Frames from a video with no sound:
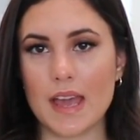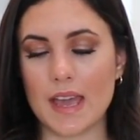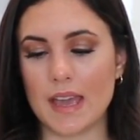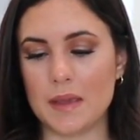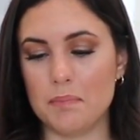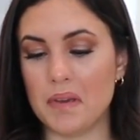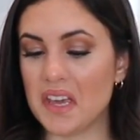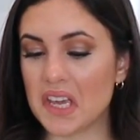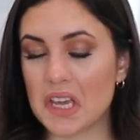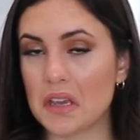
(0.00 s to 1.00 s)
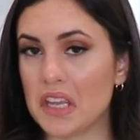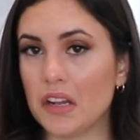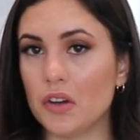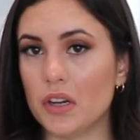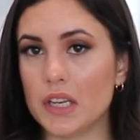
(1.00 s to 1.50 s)
a big
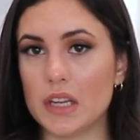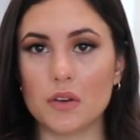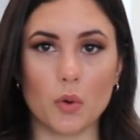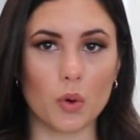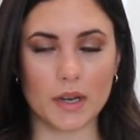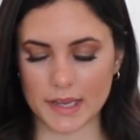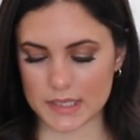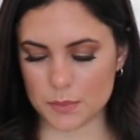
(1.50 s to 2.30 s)
yellow onion or like a